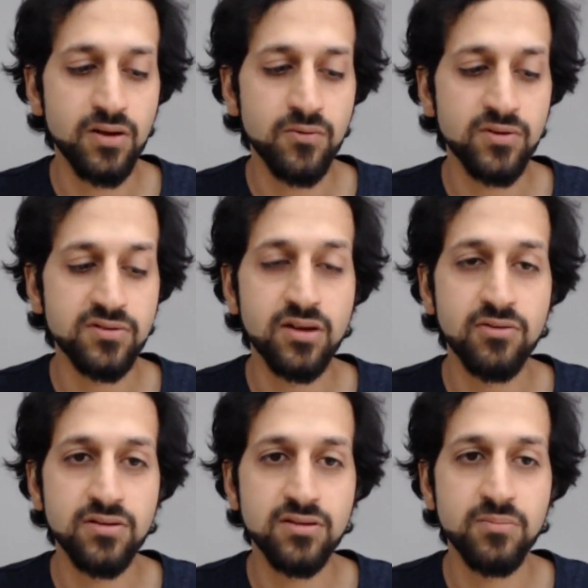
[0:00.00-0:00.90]
one was
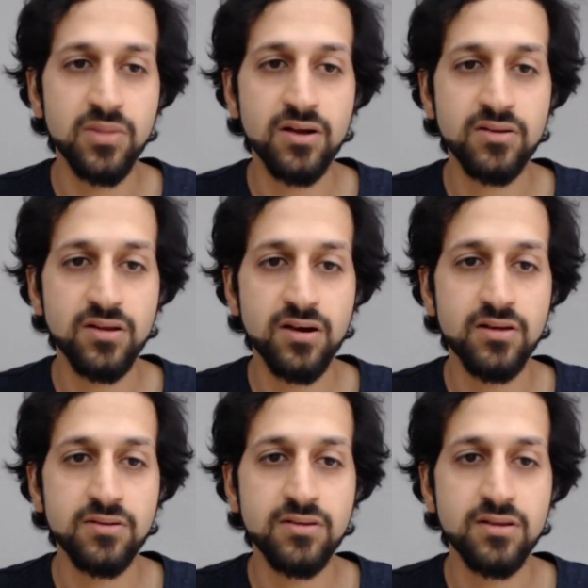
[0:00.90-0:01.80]
increasing the block
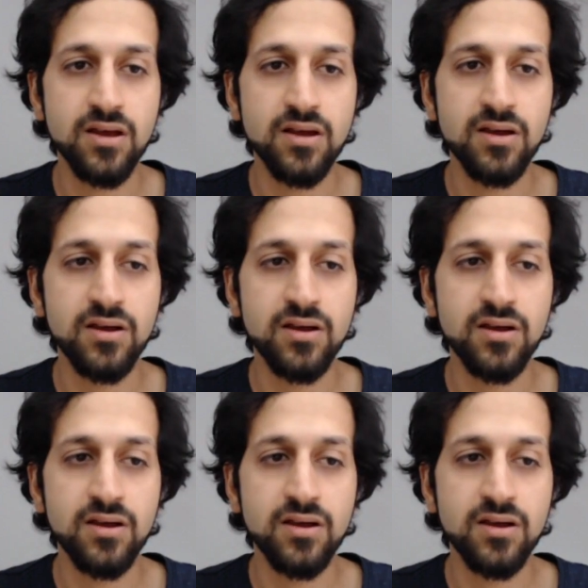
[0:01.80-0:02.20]
size.